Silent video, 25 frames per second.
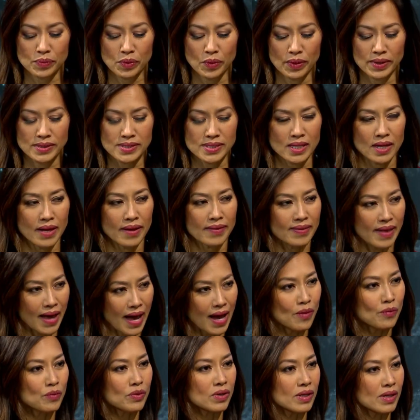point. And on
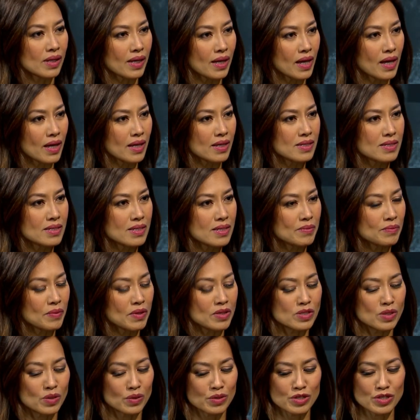that, we're going to end.
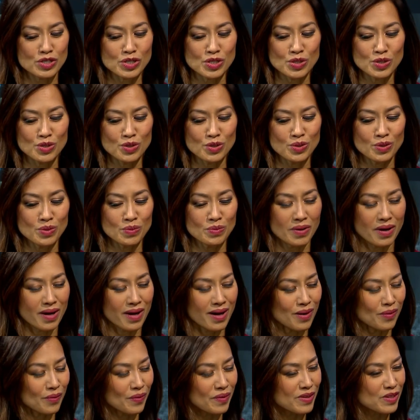But Tony Xu,
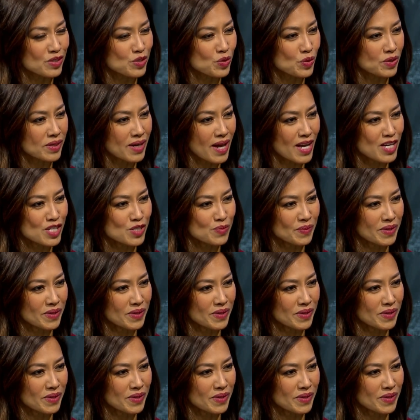uh, with DoorDash,